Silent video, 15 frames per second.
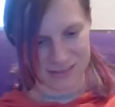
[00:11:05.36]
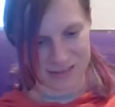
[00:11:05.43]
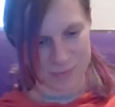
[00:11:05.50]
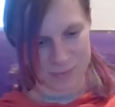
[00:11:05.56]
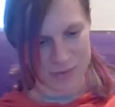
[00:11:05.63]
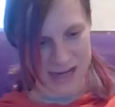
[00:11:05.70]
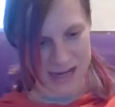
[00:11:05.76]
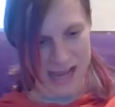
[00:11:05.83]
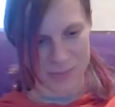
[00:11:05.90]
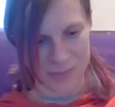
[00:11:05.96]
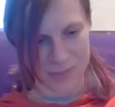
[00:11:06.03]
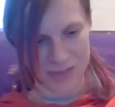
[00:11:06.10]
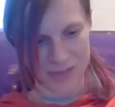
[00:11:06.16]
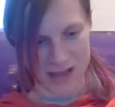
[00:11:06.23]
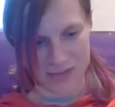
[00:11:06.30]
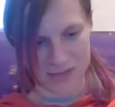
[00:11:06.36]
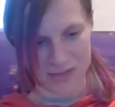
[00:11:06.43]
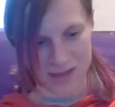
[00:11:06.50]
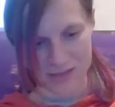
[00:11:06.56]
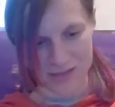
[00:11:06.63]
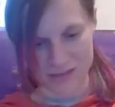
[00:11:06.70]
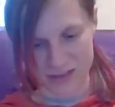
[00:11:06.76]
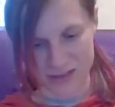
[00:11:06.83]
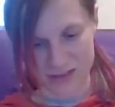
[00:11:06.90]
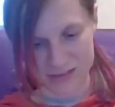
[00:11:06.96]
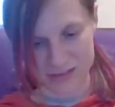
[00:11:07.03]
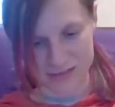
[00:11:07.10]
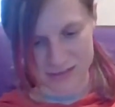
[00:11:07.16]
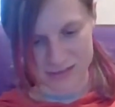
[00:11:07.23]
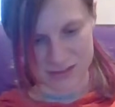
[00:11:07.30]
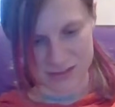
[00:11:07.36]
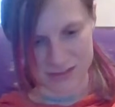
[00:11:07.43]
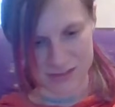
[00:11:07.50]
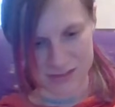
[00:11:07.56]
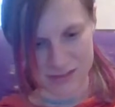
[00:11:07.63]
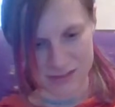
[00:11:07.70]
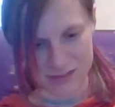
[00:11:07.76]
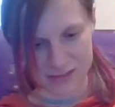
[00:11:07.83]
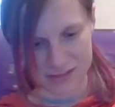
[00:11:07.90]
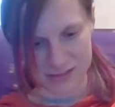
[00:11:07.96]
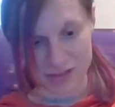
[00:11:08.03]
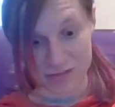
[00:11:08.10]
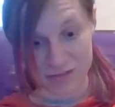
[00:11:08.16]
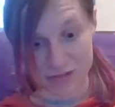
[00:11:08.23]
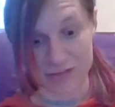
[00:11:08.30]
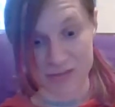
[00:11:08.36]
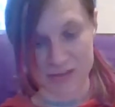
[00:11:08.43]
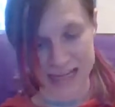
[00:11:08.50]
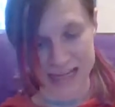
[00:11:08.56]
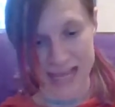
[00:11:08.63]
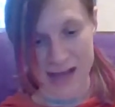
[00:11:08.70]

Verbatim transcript: I'm really happy with how the cover looks. I really